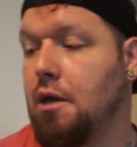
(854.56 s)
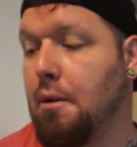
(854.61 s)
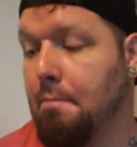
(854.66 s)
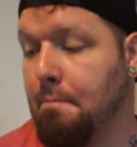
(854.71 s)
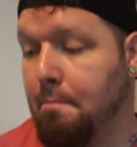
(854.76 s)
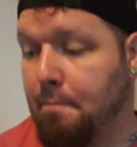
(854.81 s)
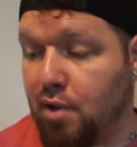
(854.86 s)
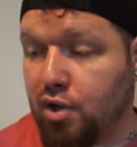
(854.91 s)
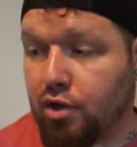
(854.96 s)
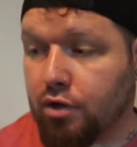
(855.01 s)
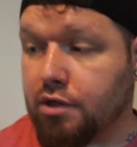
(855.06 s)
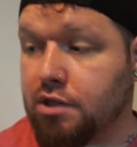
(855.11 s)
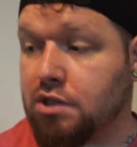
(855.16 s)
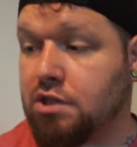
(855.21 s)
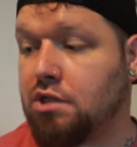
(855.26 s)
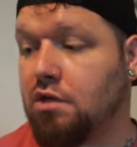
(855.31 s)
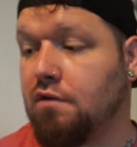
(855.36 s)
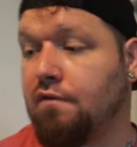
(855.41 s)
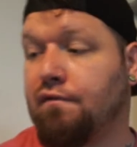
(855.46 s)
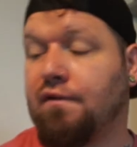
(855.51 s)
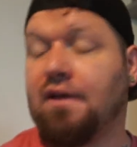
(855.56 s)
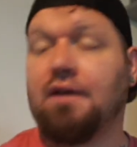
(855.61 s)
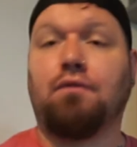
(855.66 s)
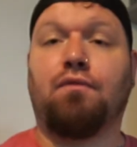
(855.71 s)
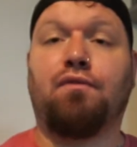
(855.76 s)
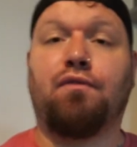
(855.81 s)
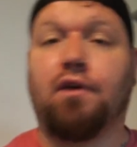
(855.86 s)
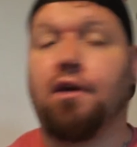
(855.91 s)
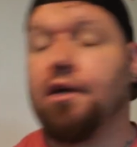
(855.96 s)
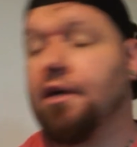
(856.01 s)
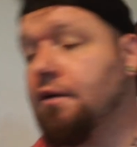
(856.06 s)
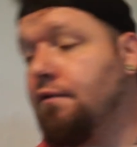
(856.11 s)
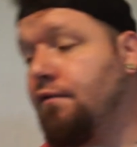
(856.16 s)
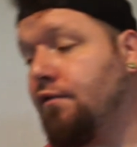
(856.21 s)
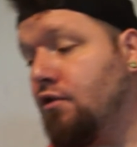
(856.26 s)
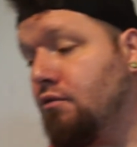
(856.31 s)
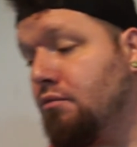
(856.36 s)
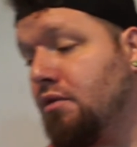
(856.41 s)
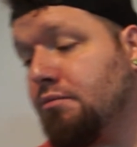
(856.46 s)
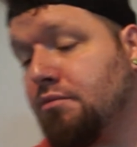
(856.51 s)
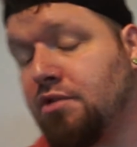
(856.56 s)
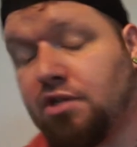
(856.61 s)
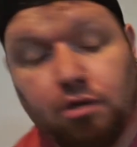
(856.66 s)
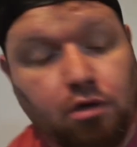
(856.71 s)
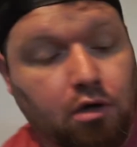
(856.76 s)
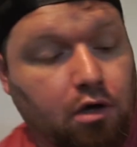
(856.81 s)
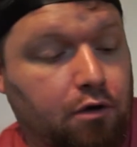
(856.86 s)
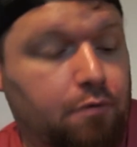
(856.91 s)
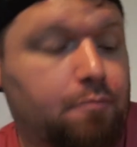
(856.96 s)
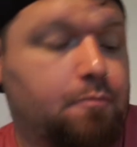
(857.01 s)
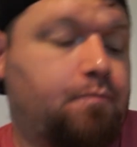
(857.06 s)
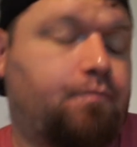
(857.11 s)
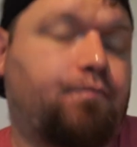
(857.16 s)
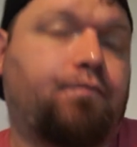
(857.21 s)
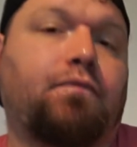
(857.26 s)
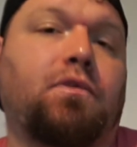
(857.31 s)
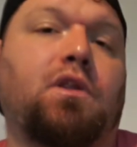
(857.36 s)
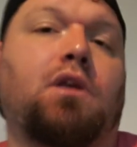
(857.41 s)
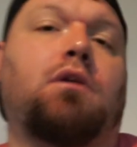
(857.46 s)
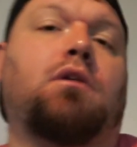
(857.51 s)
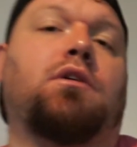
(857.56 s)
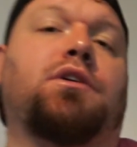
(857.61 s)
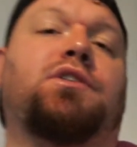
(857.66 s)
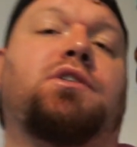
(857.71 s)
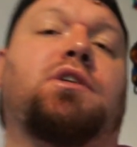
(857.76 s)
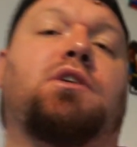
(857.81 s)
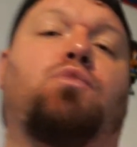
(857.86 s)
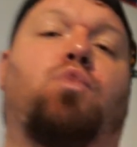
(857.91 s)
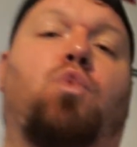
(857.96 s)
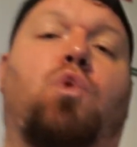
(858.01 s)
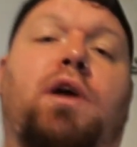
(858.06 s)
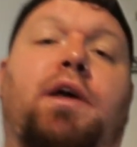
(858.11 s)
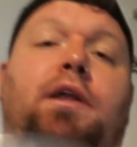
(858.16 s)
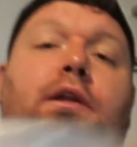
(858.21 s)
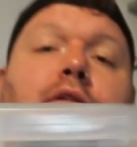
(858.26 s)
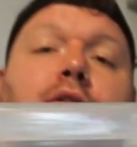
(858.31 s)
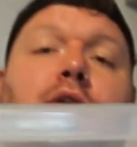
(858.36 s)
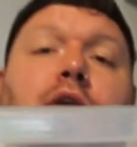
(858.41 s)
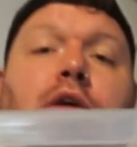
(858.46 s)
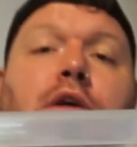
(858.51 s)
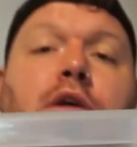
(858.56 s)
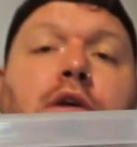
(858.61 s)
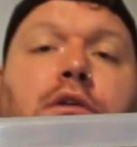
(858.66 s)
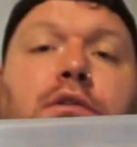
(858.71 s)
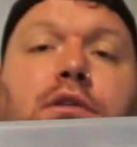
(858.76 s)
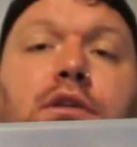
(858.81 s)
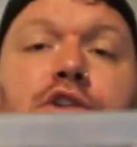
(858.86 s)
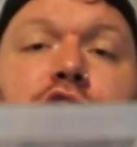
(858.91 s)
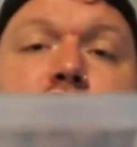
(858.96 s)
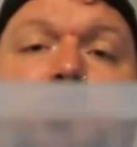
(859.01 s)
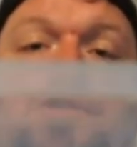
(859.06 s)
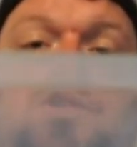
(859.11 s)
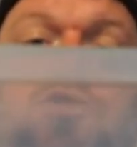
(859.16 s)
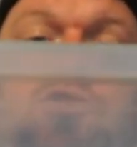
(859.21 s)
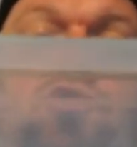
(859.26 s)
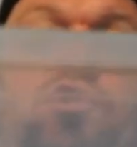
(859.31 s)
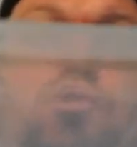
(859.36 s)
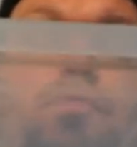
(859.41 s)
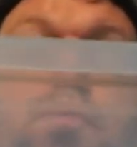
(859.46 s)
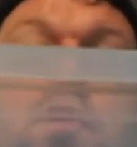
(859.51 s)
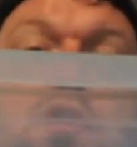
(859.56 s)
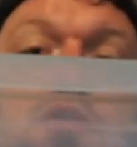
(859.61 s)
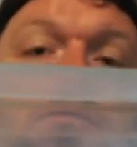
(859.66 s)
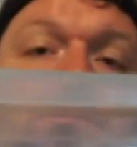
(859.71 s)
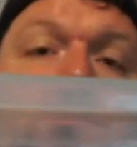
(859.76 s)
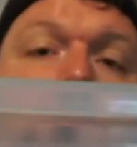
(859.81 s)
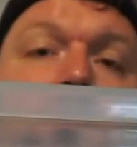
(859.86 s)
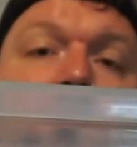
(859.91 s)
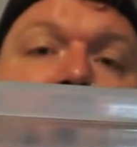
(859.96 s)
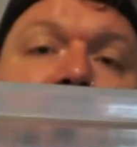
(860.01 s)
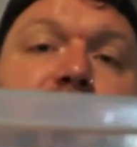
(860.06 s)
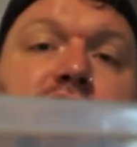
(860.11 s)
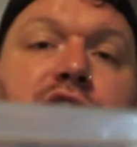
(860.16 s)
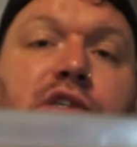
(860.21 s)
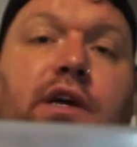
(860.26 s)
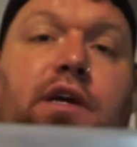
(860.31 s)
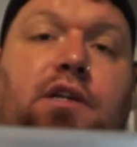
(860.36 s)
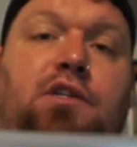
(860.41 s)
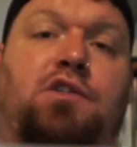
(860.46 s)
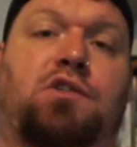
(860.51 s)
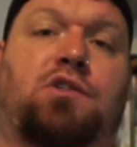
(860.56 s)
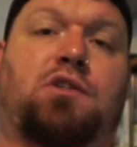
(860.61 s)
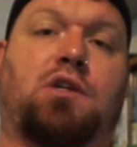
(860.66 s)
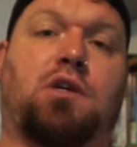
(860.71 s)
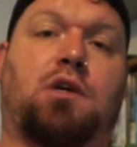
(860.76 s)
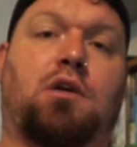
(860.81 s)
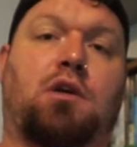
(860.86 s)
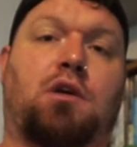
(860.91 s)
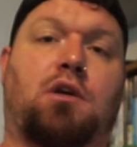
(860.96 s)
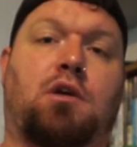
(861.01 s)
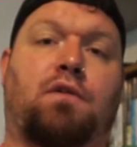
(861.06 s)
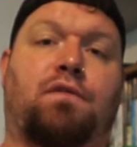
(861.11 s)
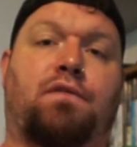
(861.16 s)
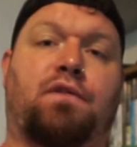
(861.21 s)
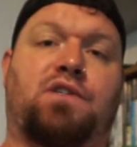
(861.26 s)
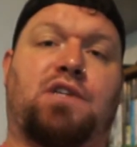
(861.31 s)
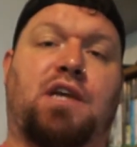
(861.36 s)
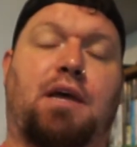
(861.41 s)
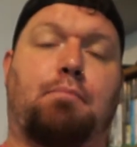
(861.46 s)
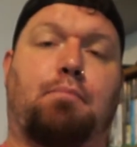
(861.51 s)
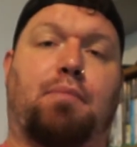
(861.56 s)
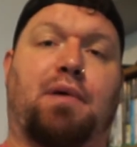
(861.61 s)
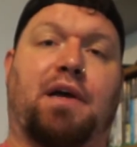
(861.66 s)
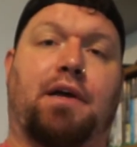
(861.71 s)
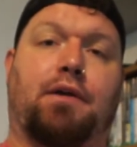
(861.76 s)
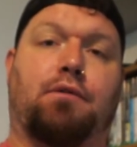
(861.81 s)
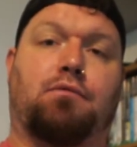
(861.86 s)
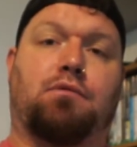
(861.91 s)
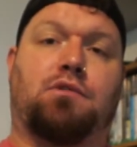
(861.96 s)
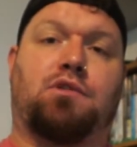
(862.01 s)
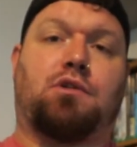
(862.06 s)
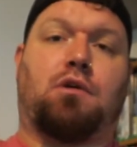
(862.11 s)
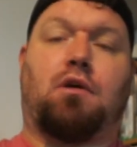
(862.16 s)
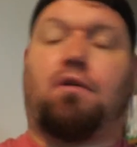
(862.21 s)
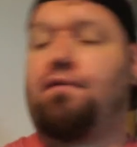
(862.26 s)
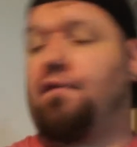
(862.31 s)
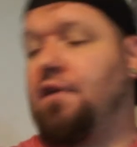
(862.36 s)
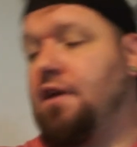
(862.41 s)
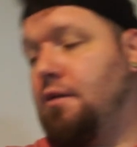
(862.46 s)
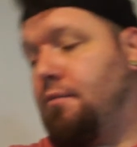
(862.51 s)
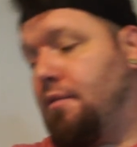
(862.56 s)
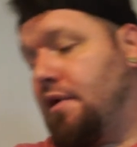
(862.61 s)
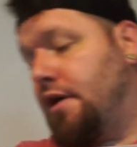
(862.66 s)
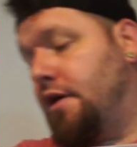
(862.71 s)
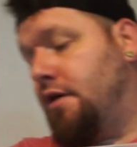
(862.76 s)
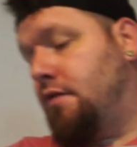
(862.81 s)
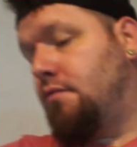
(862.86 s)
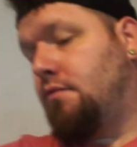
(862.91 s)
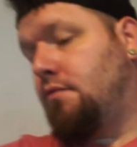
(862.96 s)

But thankfully, a few months ago, I did win this huge box of cassettes for £10 off eBay.